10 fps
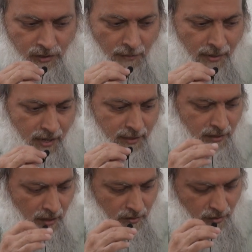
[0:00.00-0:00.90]
his companions,
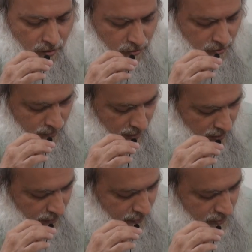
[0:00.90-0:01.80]
and all of those whom they
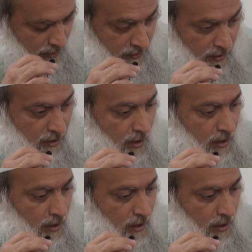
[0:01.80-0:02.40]
love, inshallah.